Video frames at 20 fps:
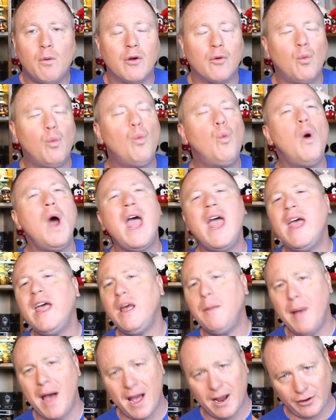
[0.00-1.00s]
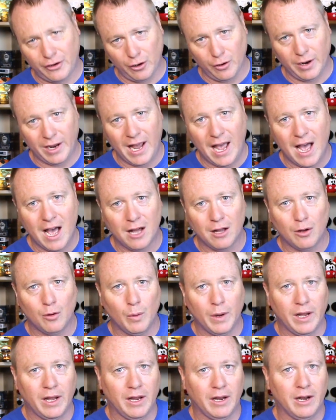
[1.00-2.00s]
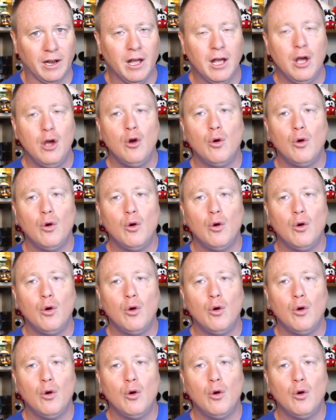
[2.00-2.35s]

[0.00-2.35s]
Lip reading: one way back during Halloween.